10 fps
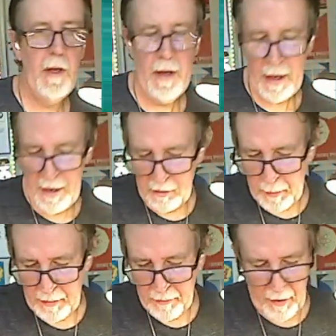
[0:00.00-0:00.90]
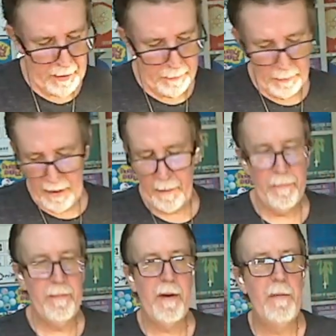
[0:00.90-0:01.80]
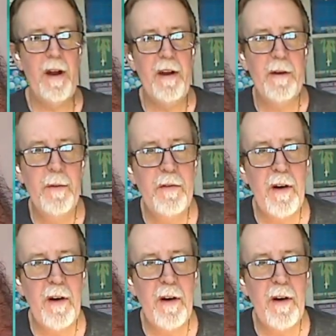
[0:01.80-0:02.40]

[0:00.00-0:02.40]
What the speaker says: it's been fun, but I'm ready to move